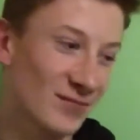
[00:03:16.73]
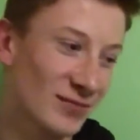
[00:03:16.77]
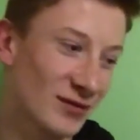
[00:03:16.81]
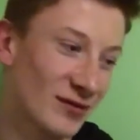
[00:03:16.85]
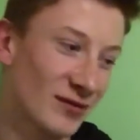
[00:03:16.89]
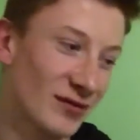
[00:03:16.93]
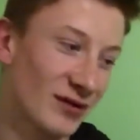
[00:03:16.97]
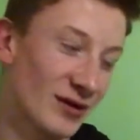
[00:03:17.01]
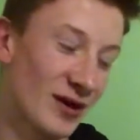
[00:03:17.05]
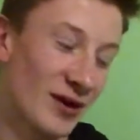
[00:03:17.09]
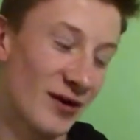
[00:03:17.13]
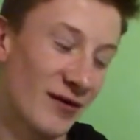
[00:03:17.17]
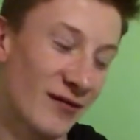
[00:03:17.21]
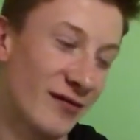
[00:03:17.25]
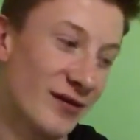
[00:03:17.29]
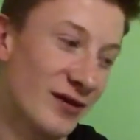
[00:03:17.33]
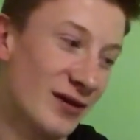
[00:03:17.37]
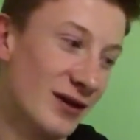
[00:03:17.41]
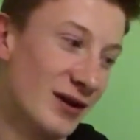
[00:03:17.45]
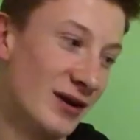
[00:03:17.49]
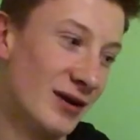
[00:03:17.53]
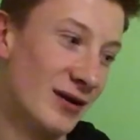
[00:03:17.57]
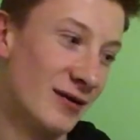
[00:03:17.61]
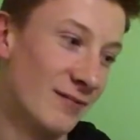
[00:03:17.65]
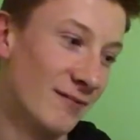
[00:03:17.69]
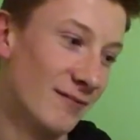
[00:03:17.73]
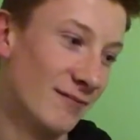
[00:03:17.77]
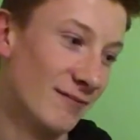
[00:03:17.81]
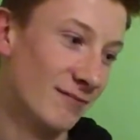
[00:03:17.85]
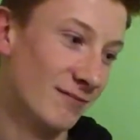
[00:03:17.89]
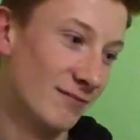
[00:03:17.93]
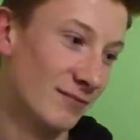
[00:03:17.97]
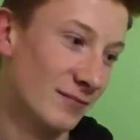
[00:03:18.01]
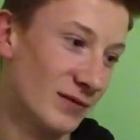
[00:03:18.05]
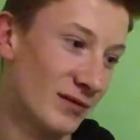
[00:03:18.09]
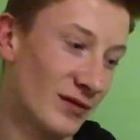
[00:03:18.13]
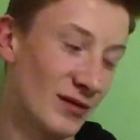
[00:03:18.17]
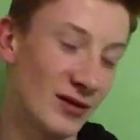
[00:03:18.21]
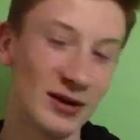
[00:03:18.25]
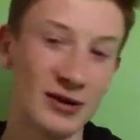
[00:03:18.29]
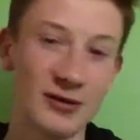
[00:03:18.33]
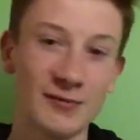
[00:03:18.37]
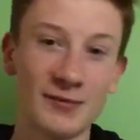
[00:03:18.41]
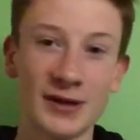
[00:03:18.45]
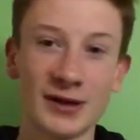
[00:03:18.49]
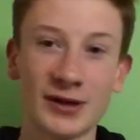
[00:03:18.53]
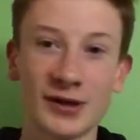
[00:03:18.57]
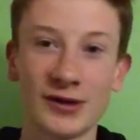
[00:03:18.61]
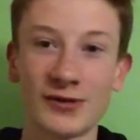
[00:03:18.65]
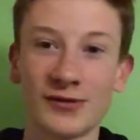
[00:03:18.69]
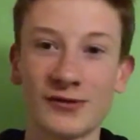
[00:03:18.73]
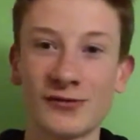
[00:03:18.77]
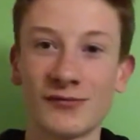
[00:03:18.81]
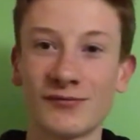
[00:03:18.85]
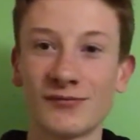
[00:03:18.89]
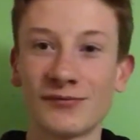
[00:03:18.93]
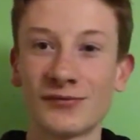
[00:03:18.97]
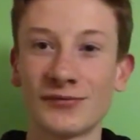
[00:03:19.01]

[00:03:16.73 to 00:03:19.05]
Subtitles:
Obviously, I feel it's a little bit good,